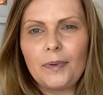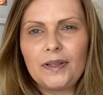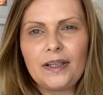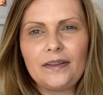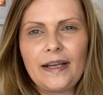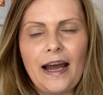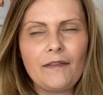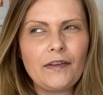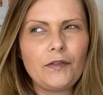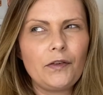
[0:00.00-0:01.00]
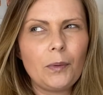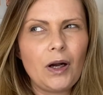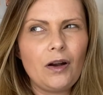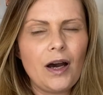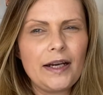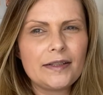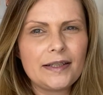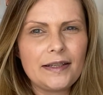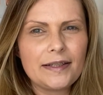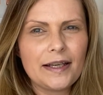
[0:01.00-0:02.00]
And now everyone kind of
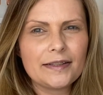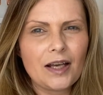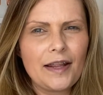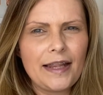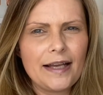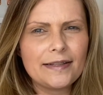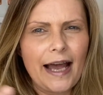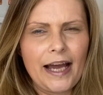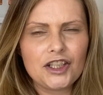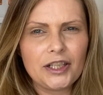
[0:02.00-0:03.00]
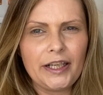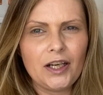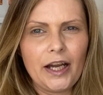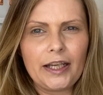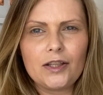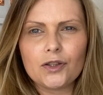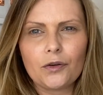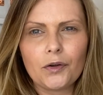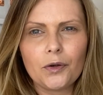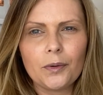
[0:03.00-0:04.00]
sees it as like that's actually like
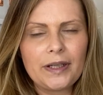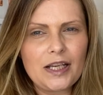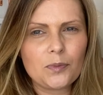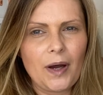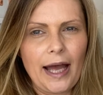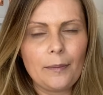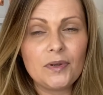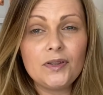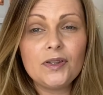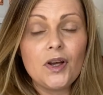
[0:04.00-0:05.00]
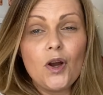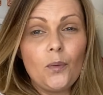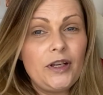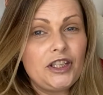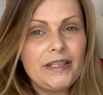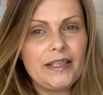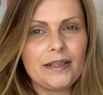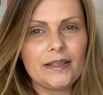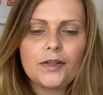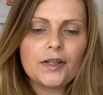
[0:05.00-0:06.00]
historical and that's what happened, which it didn't.